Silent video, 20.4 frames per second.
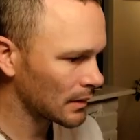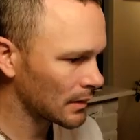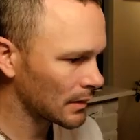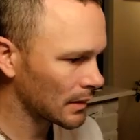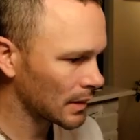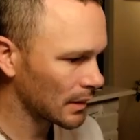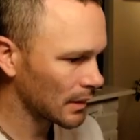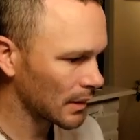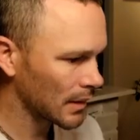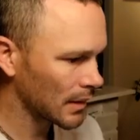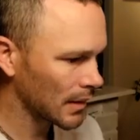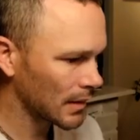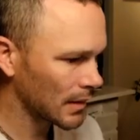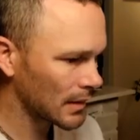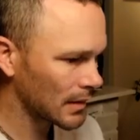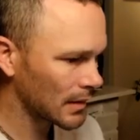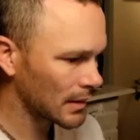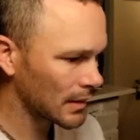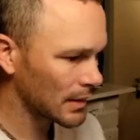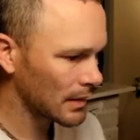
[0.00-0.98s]
Till it
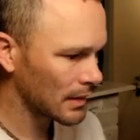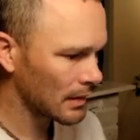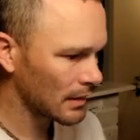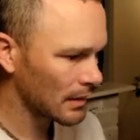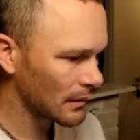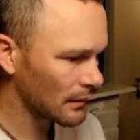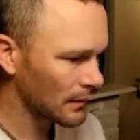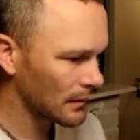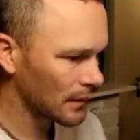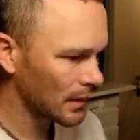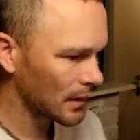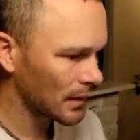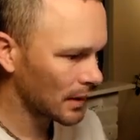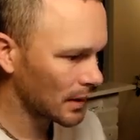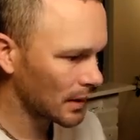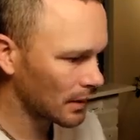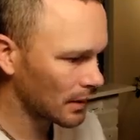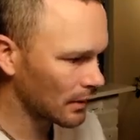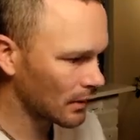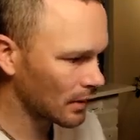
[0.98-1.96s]
cuts itself.
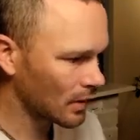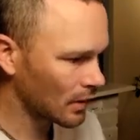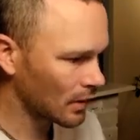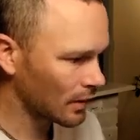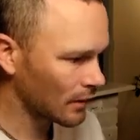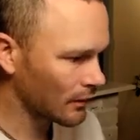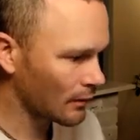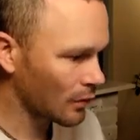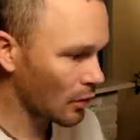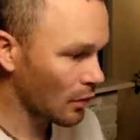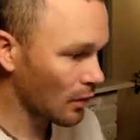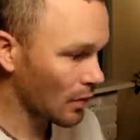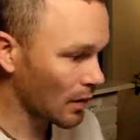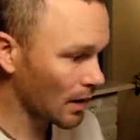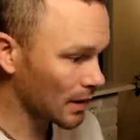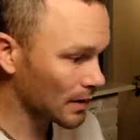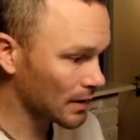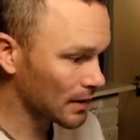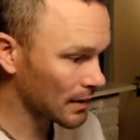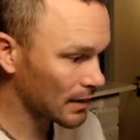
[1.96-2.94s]
You could, of
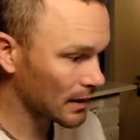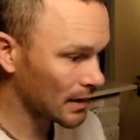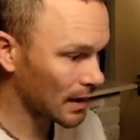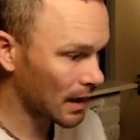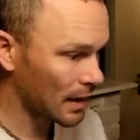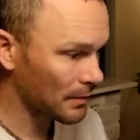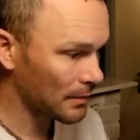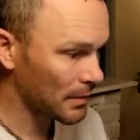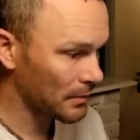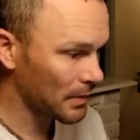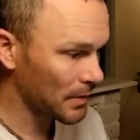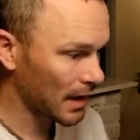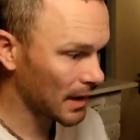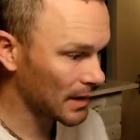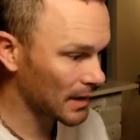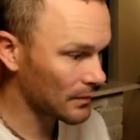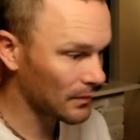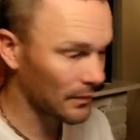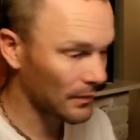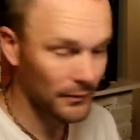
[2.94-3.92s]
course, copy
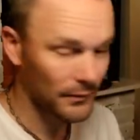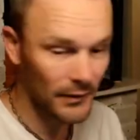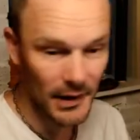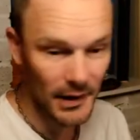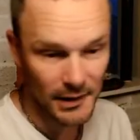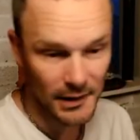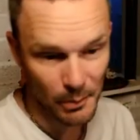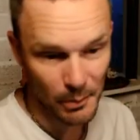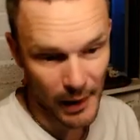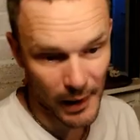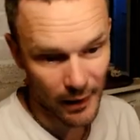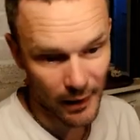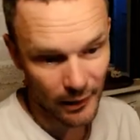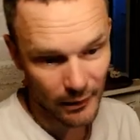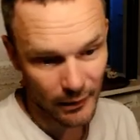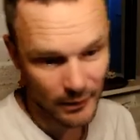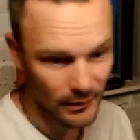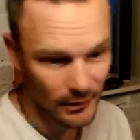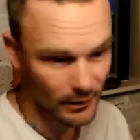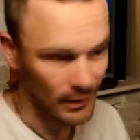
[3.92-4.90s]
paste, reflect
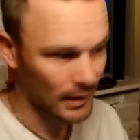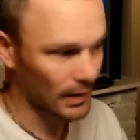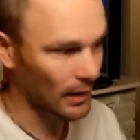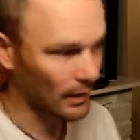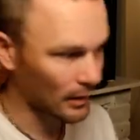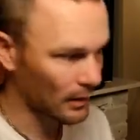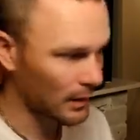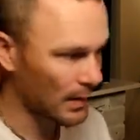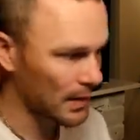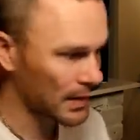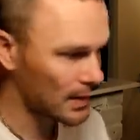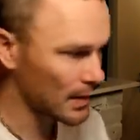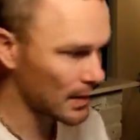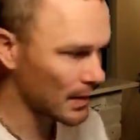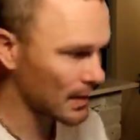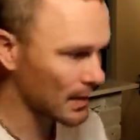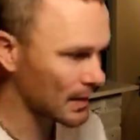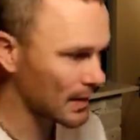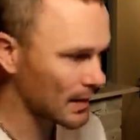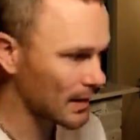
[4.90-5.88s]
about. Look how crazy
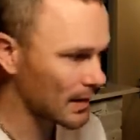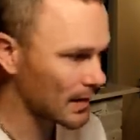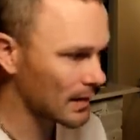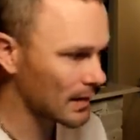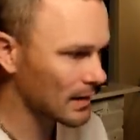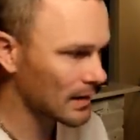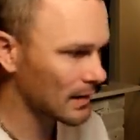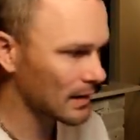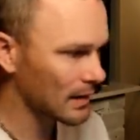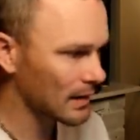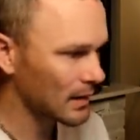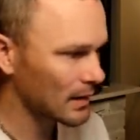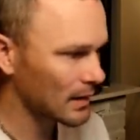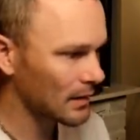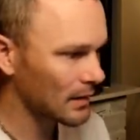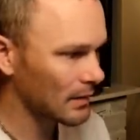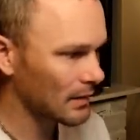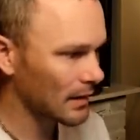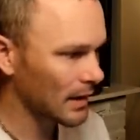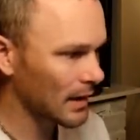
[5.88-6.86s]
this is,
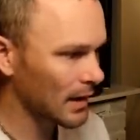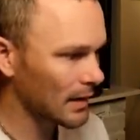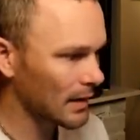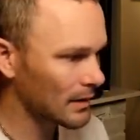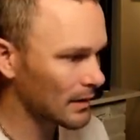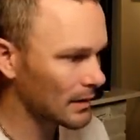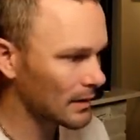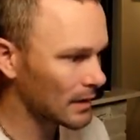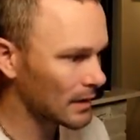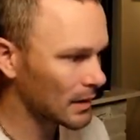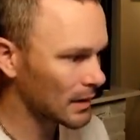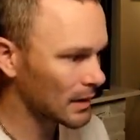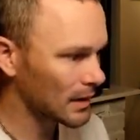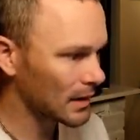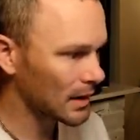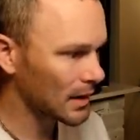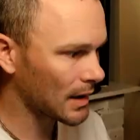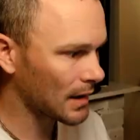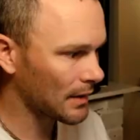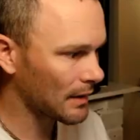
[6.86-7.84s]
right?
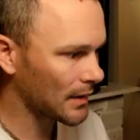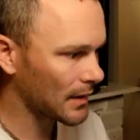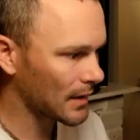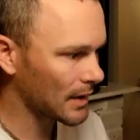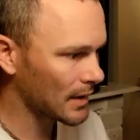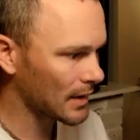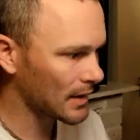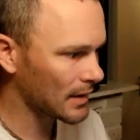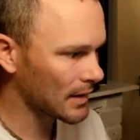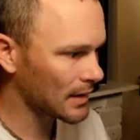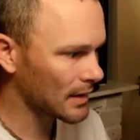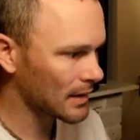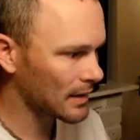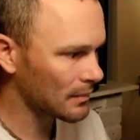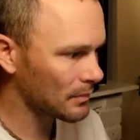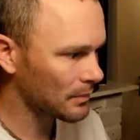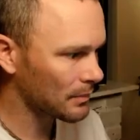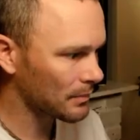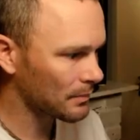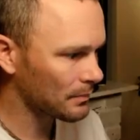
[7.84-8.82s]
cut this,
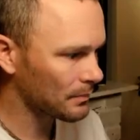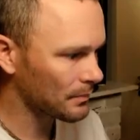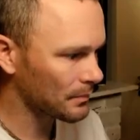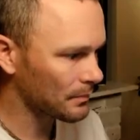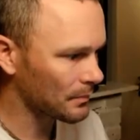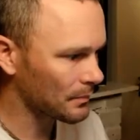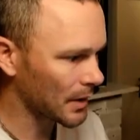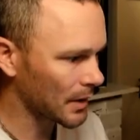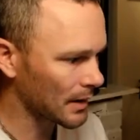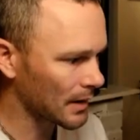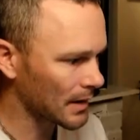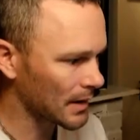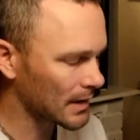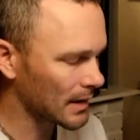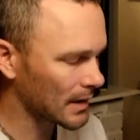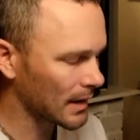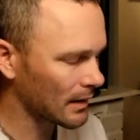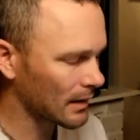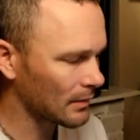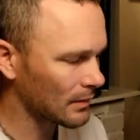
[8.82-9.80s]
bring this
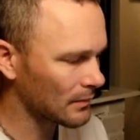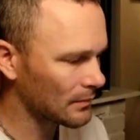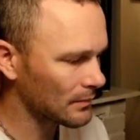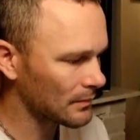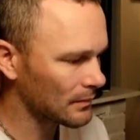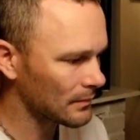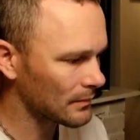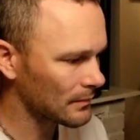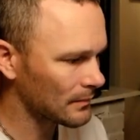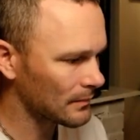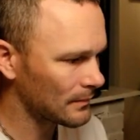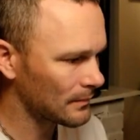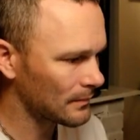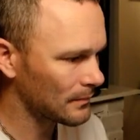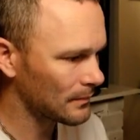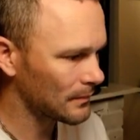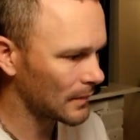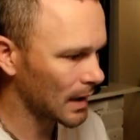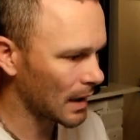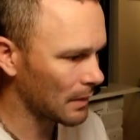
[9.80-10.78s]
down,
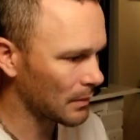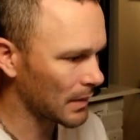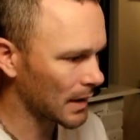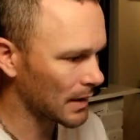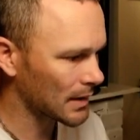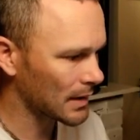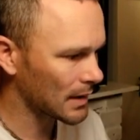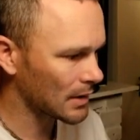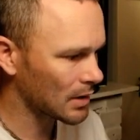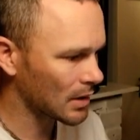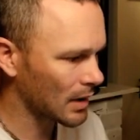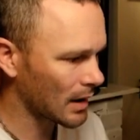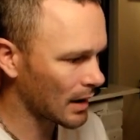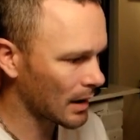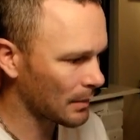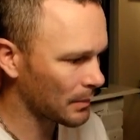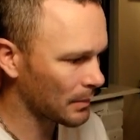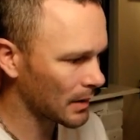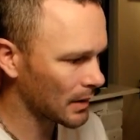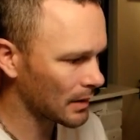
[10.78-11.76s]
that makes it
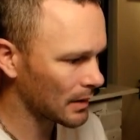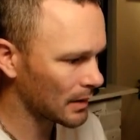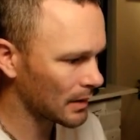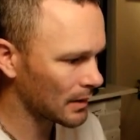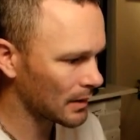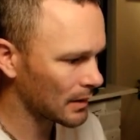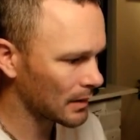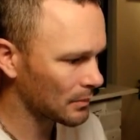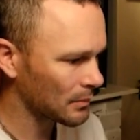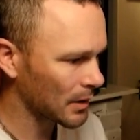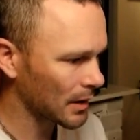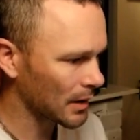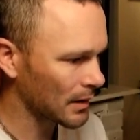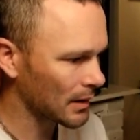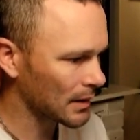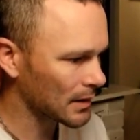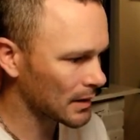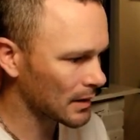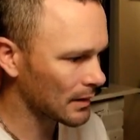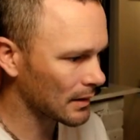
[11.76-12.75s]
chop, bring
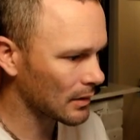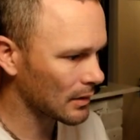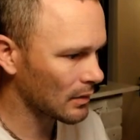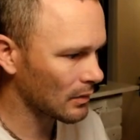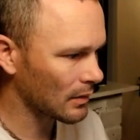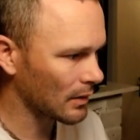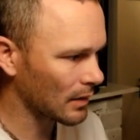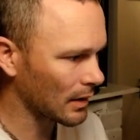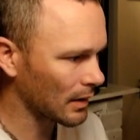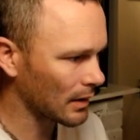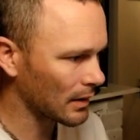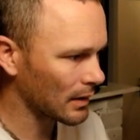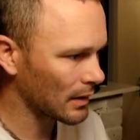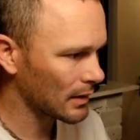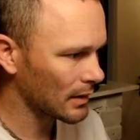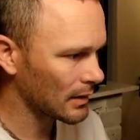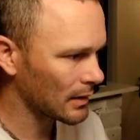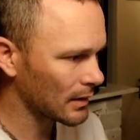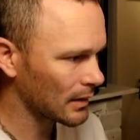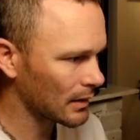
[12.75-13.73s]
this to the corner,
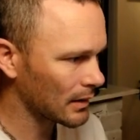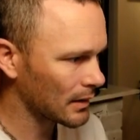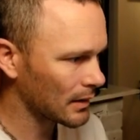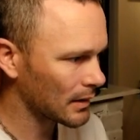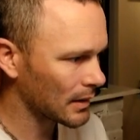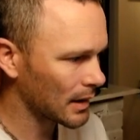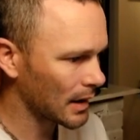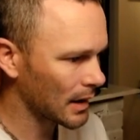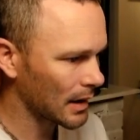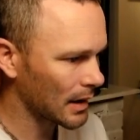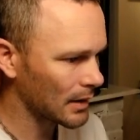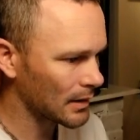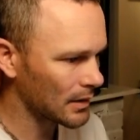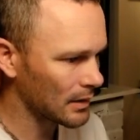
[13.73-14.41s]
and